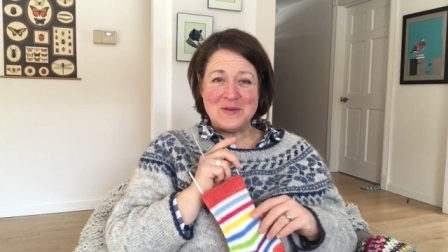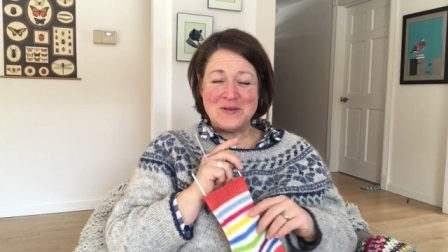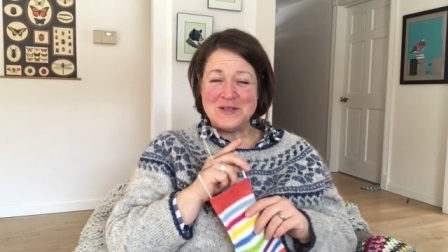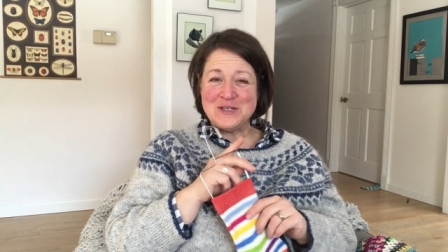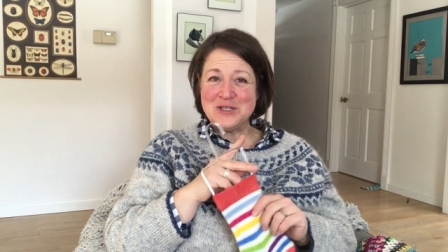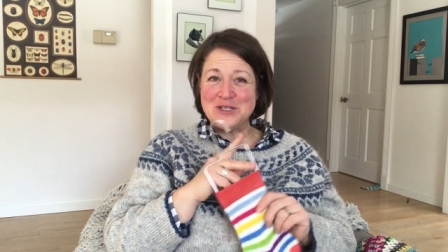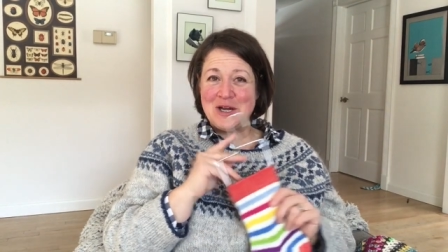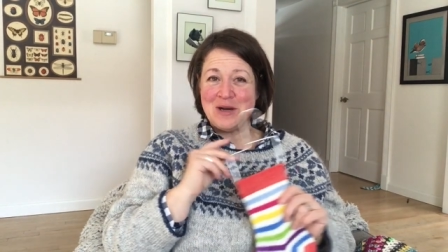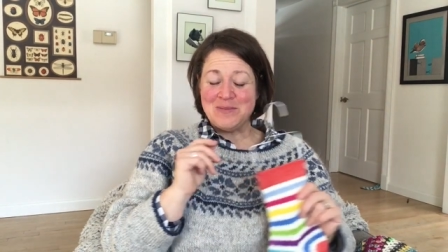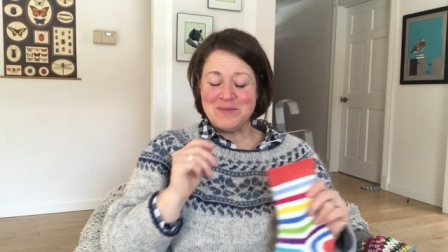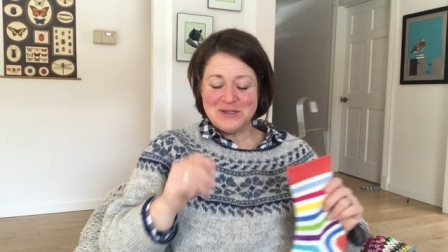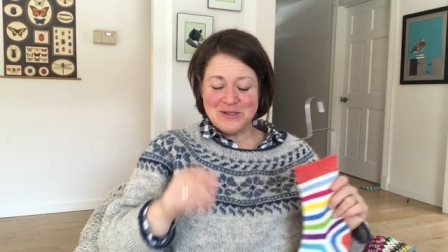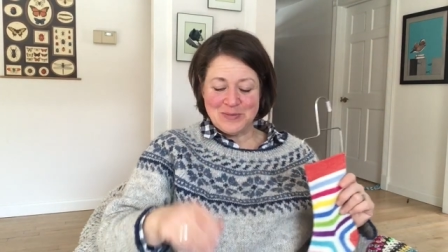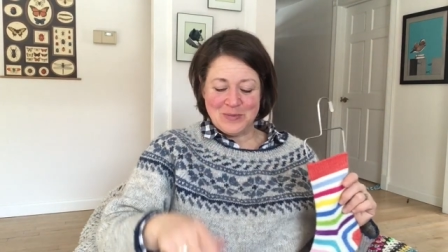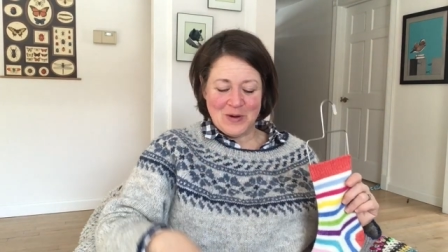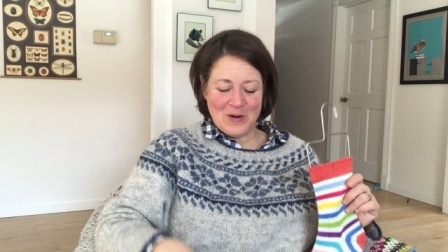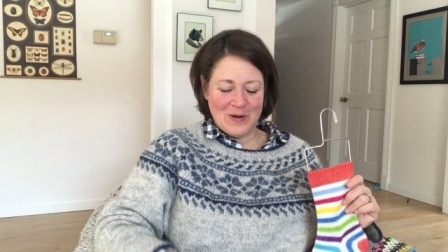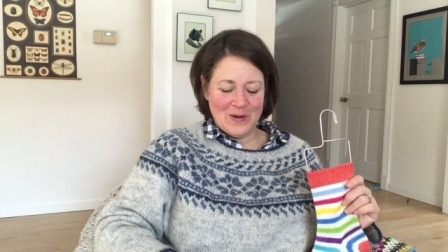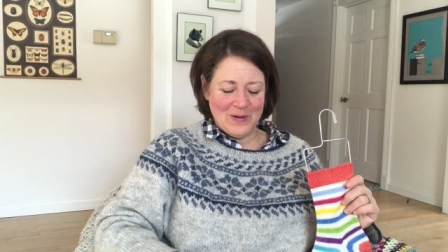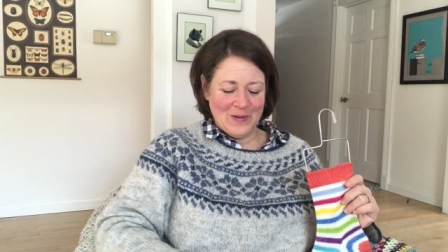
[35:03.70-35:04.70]
in the shop
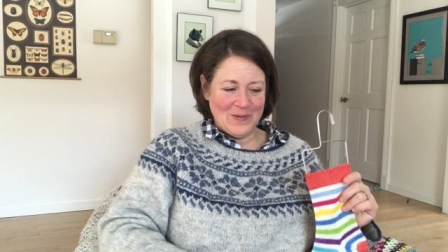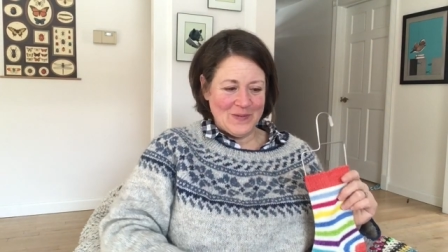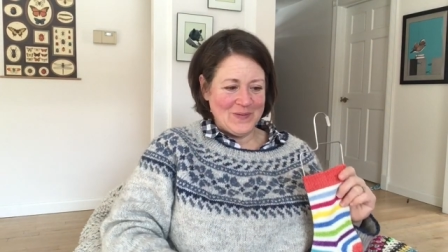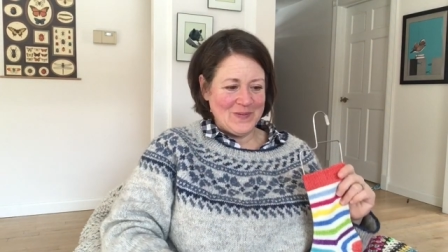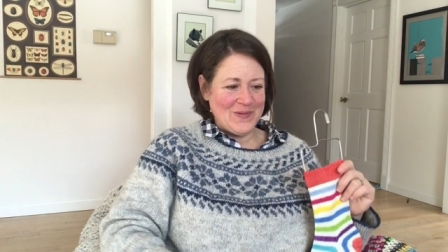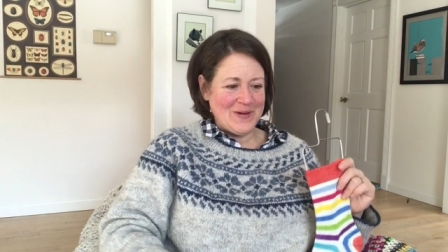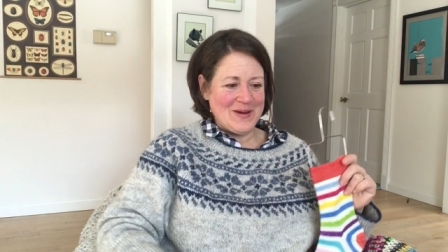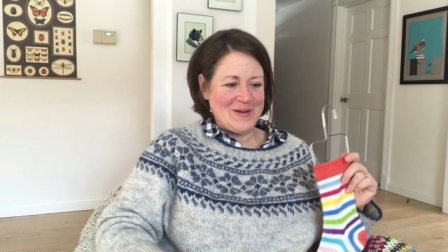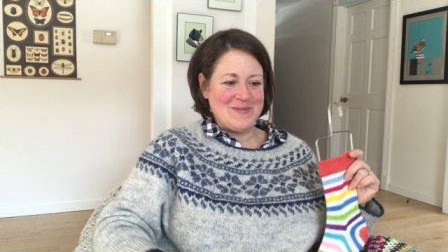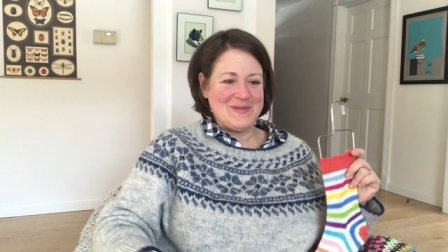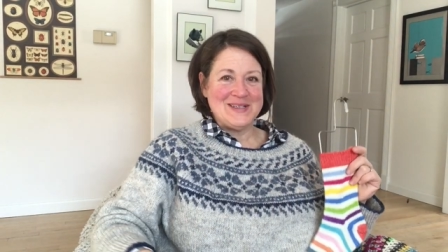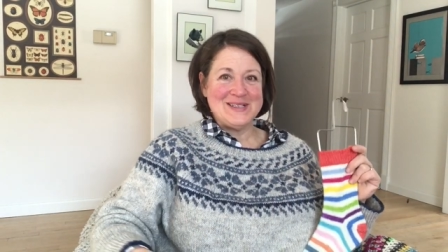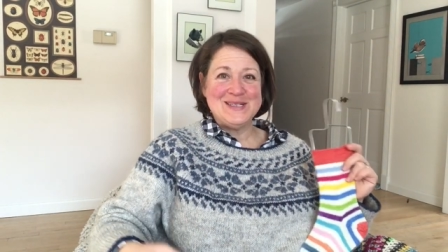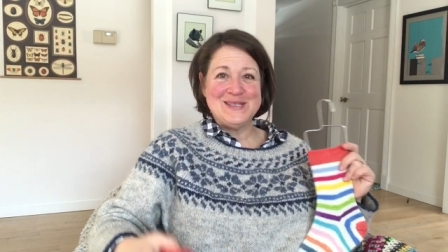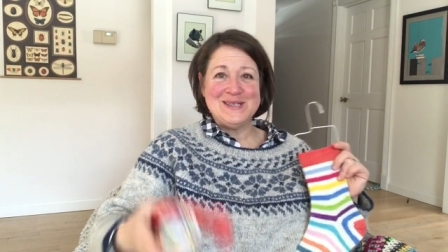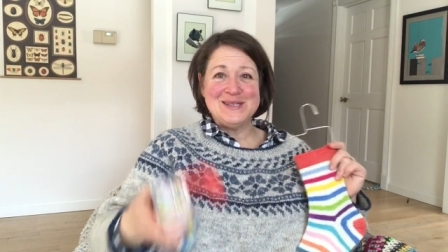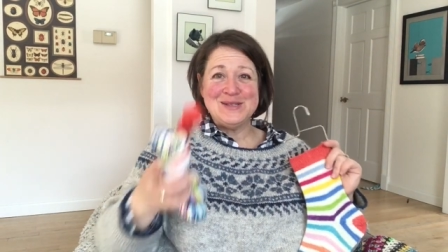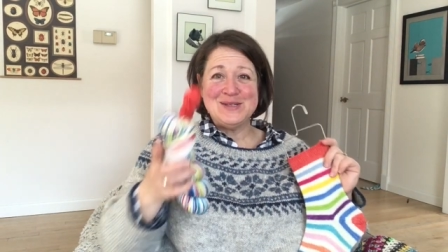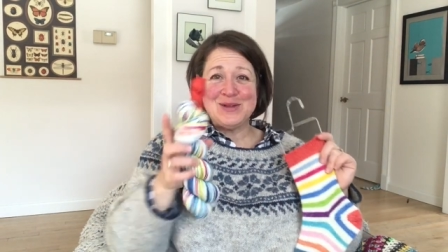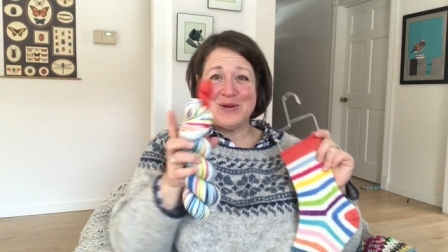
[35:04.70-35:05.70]
tomorrow. I'm
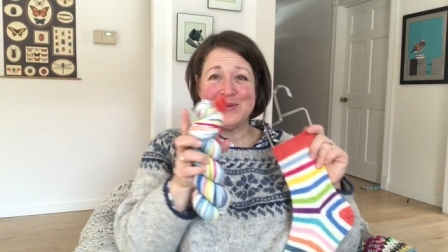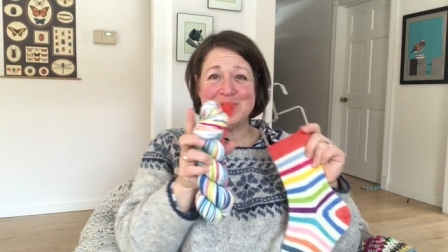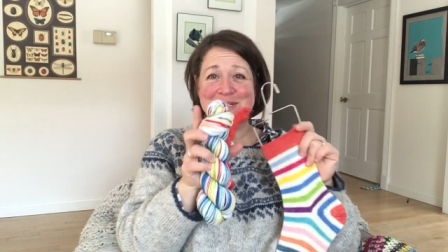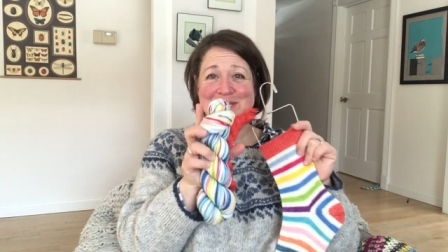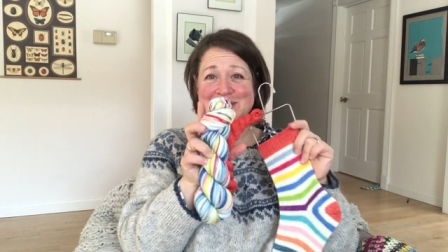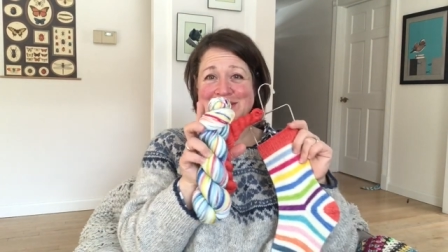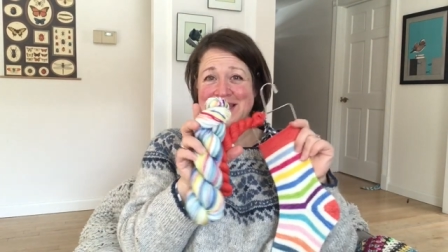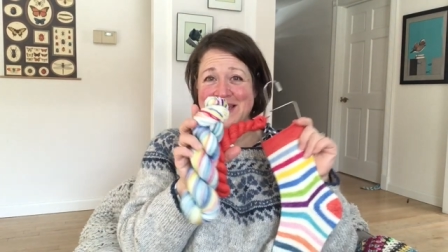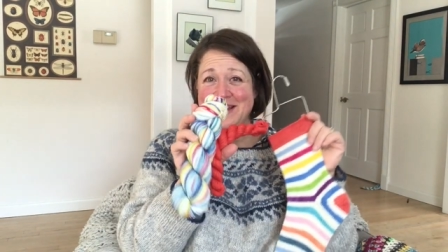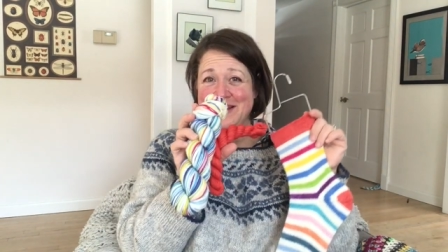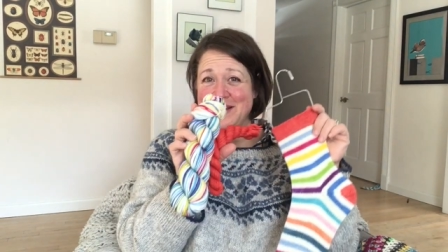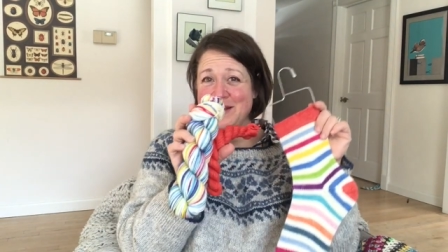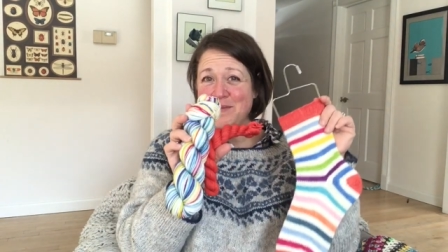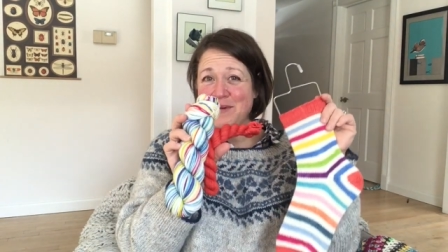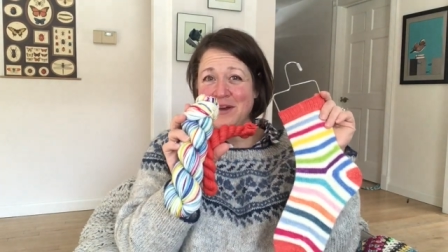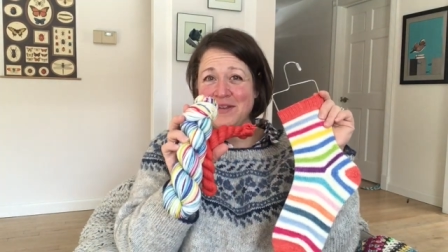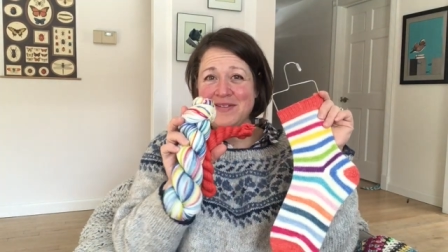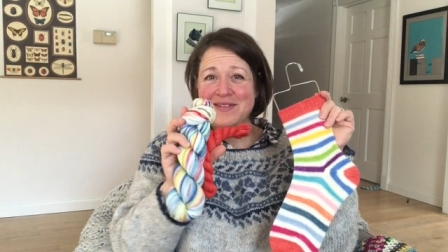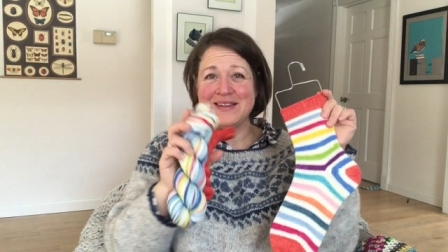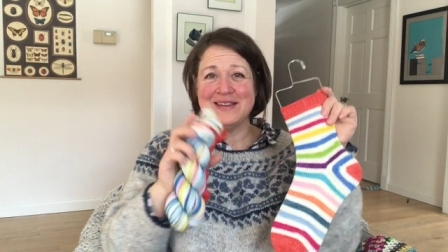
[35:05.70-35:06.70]
so excited
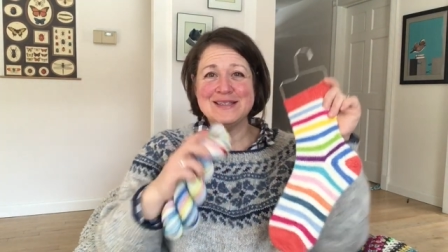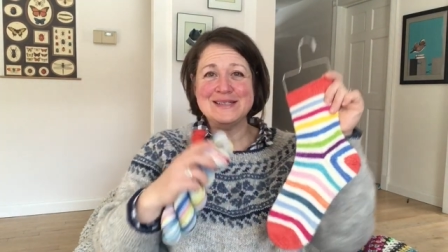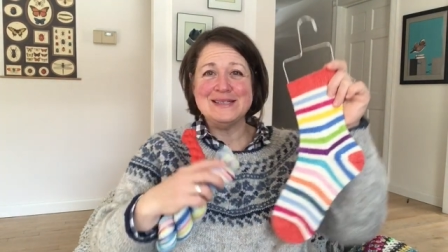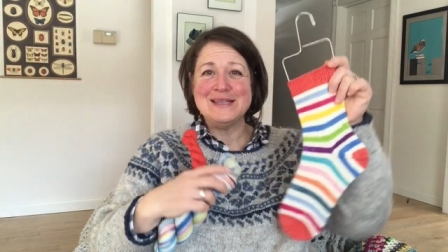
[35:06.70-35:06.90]
about these.